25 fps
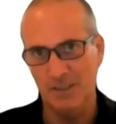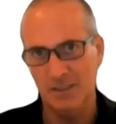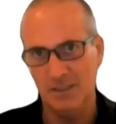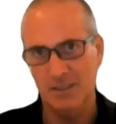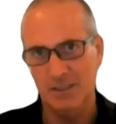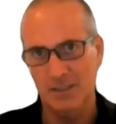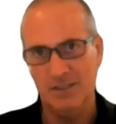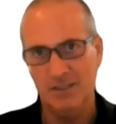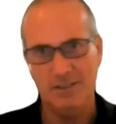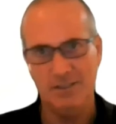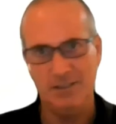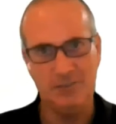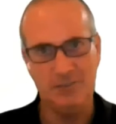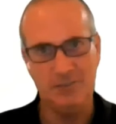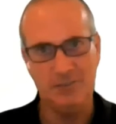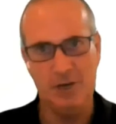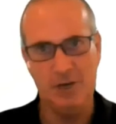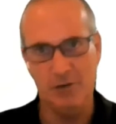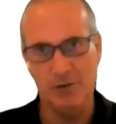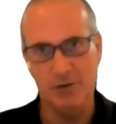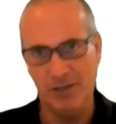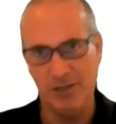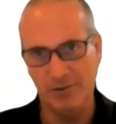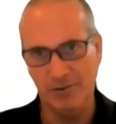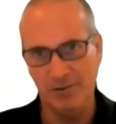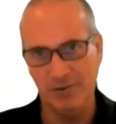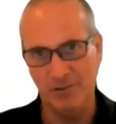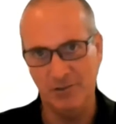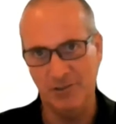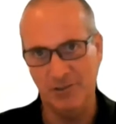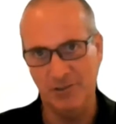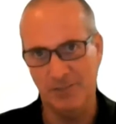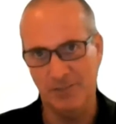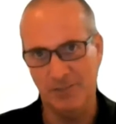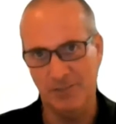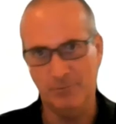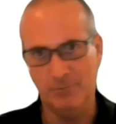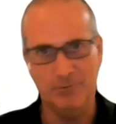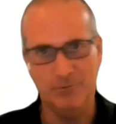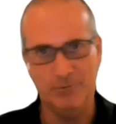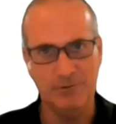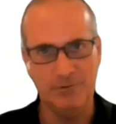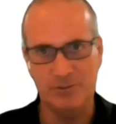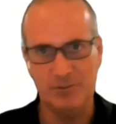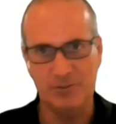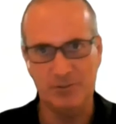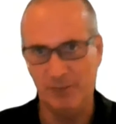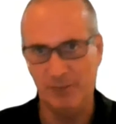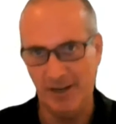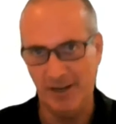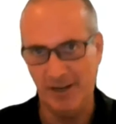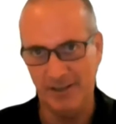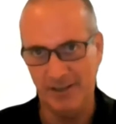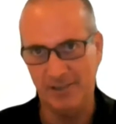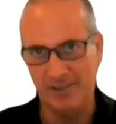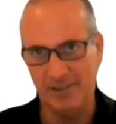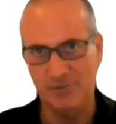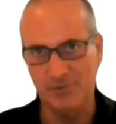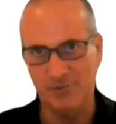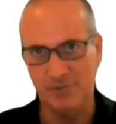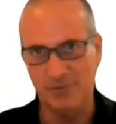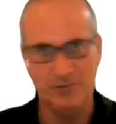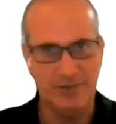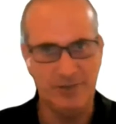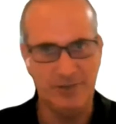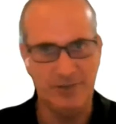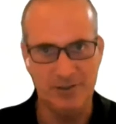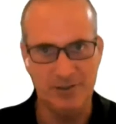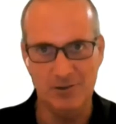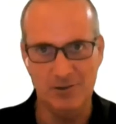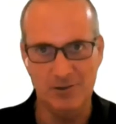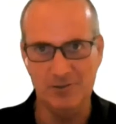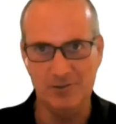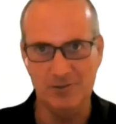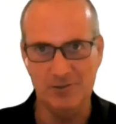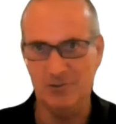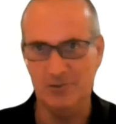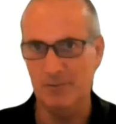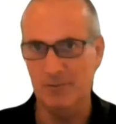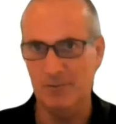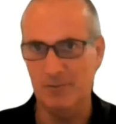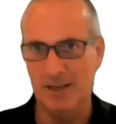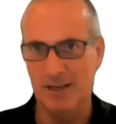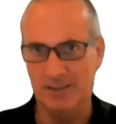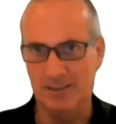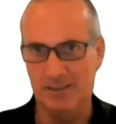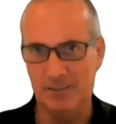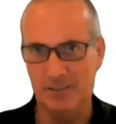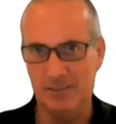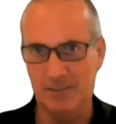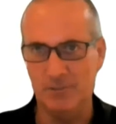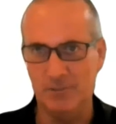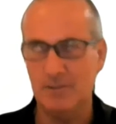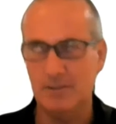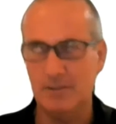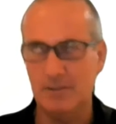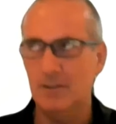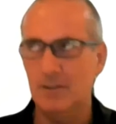Grow here in Singapore, or SproutX, or Trendlines and Sparklabs.